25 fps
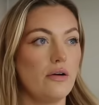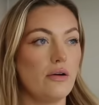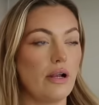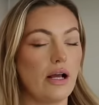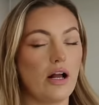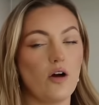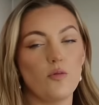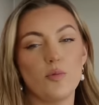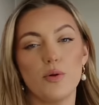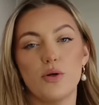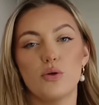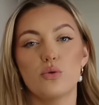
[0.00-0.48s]
Like,
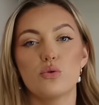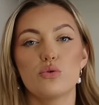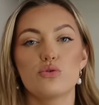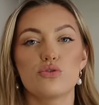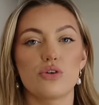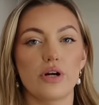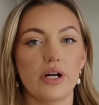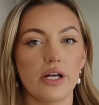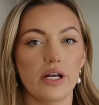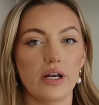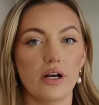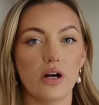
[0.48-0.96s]
I've been
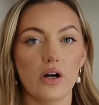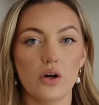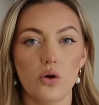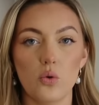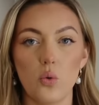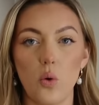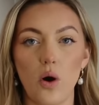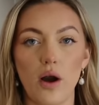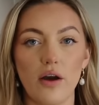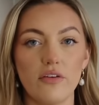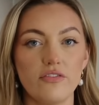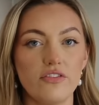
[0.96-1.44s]
ordering
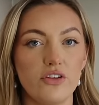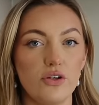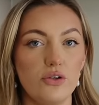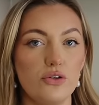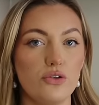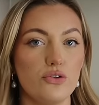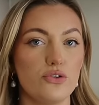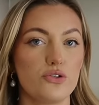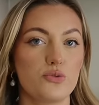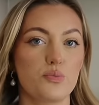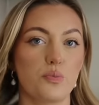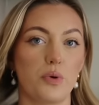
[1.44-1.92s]
quite a few
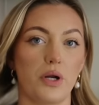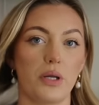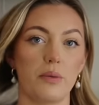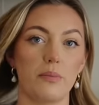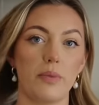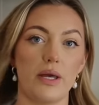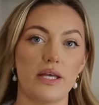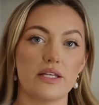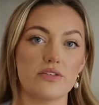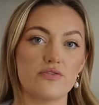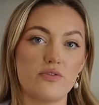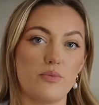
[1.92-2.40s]
new spring
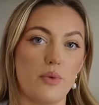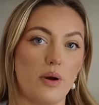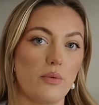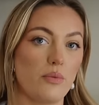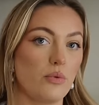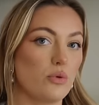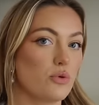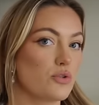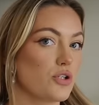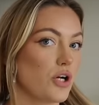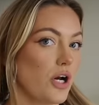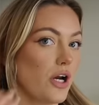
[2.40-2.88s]
bits for my
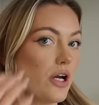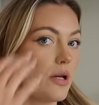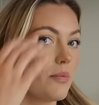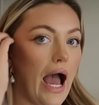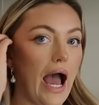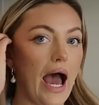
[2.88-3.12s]
wardrobe.